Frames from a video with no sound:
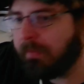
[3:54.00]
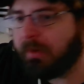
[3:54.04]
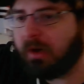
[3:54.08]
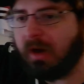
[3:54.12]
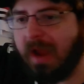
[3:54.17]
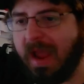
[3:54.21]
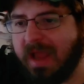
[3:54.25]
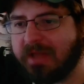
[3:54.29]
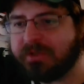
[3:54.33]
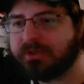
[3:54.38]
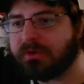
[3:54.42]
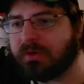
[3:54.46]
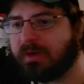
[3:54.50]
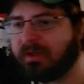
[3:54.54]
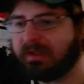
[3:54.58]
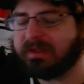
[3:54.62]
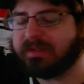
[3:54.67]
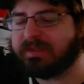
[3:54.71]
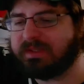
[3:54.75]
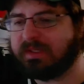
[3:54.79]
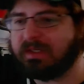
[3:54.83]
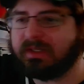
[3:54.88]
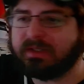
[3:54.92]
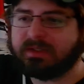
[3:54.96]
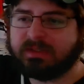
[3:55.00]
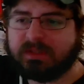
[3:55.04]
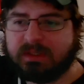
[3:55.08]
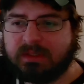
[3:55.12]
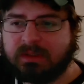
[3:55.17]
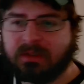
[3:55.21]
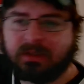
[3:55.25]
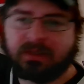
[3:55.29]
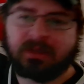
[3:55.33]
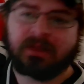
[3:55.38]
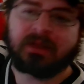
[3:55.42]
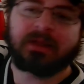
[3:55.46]
entering the season,
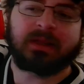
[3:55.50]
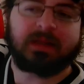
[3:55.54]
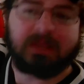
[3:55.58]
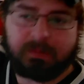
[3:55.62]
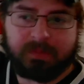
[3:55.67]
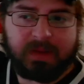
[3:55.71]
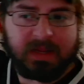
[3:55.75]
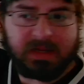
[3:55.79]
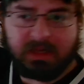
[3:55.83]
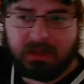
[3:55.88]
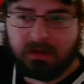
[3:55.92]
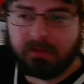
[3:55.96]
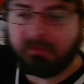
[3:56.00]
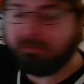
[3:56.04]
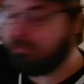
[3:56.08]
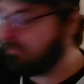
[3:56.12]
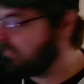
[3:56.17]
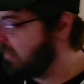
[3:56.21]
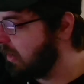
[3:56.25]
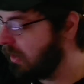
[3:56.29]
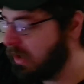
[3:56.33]
he made it very